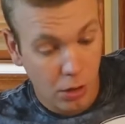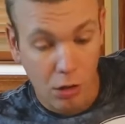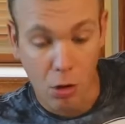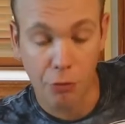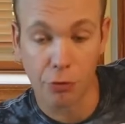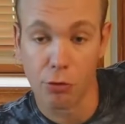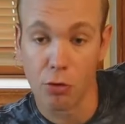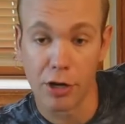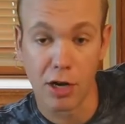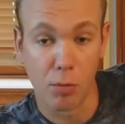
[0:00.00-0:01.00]
Also
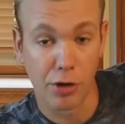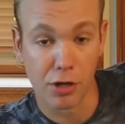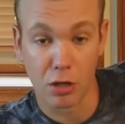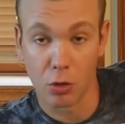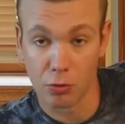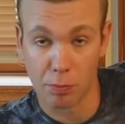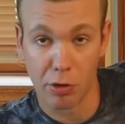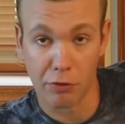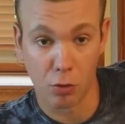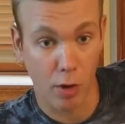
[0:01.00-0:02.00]
great. I'm waiting on another
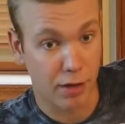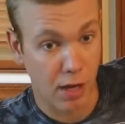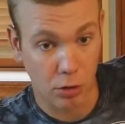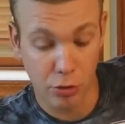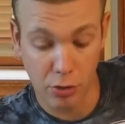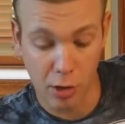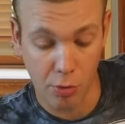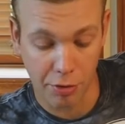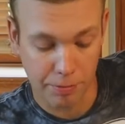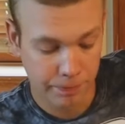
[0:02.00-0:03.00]
suppressor right now to do that
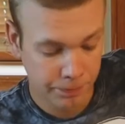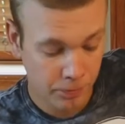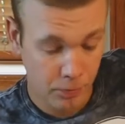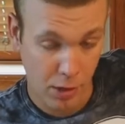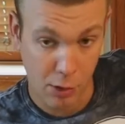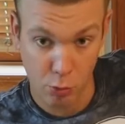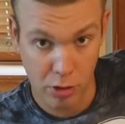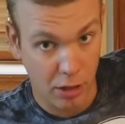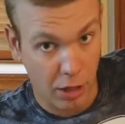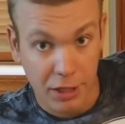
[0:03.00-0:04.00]
with. I
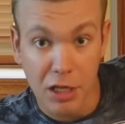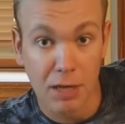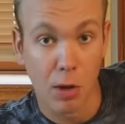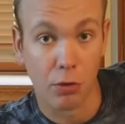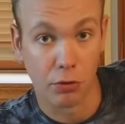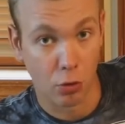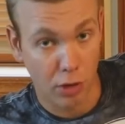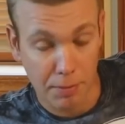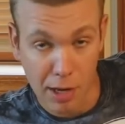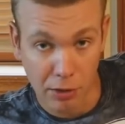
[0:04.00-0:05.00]
really like chemo. It's a
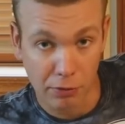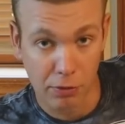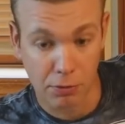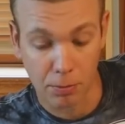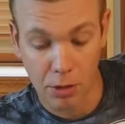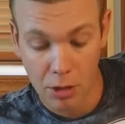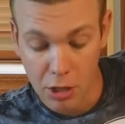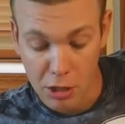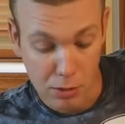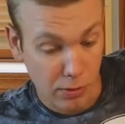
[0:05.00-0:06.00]
great mounting system.
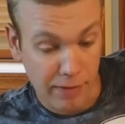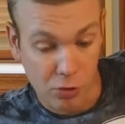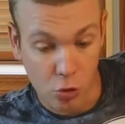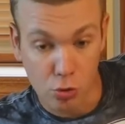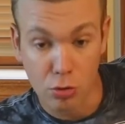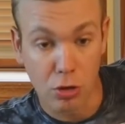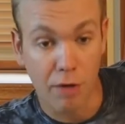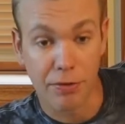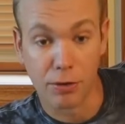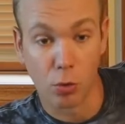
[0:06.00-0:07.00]
You don't have to shoot it
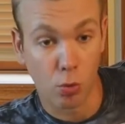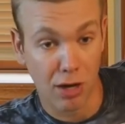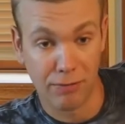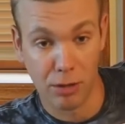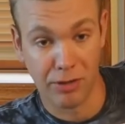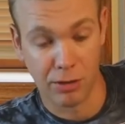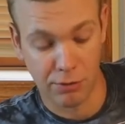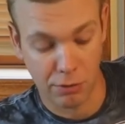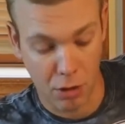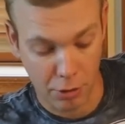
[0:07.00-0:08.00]
off the end of the rifle if it gets
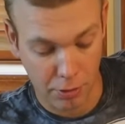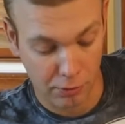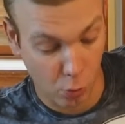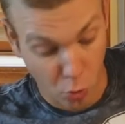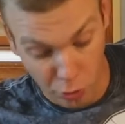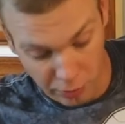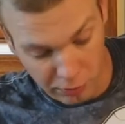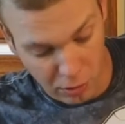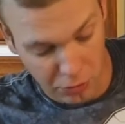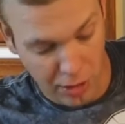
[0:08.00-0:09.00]
stuck, because it won't get
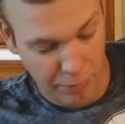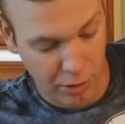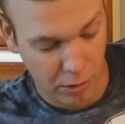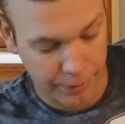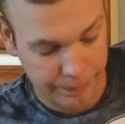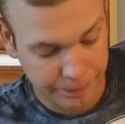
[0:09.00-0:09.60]
stuck that badly.